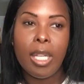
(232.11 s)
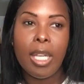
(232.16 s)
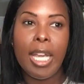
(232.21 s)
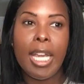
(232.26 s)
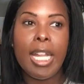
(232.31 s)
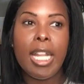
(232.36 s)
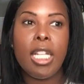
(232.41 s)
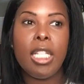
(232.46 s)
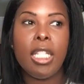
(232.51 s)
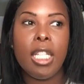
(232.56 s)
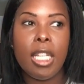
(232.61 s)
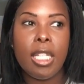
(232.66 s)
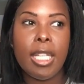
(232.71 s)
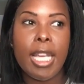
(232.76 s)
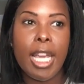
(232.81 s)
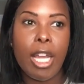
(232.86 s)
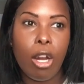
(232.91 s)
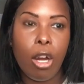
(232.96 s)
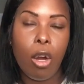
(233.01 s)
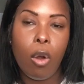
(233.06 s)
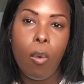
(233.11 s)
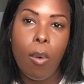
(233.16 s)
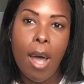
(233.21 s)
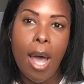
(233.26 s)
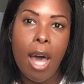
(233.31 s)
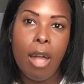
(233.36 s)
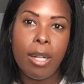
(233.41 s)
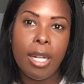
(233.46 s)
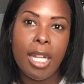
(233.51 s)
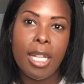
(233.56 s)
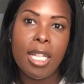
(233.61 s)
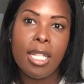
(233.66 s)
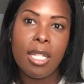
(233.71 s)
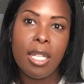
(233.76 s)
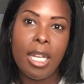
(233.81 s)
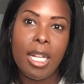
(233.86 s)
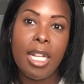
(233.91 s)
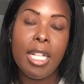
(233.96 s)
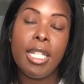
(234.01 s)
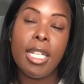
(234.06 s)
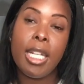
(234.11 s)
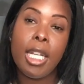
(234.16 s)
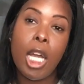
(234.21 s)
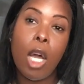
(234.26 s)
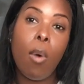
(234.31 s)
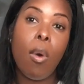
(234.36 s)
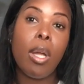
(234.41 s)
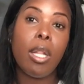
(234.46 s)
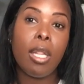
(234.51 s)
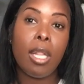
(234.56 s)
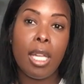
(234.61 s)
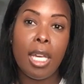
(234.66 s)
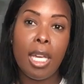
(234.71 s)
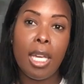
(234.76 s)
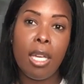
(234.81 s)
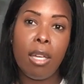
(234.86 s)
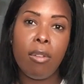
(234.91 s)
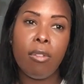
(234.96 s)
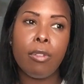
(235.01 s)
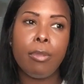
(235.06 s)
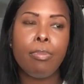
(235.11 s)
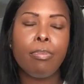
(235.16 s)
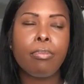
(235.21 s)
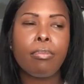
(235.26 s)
And it did take her a while. Now, this lady did go on leave,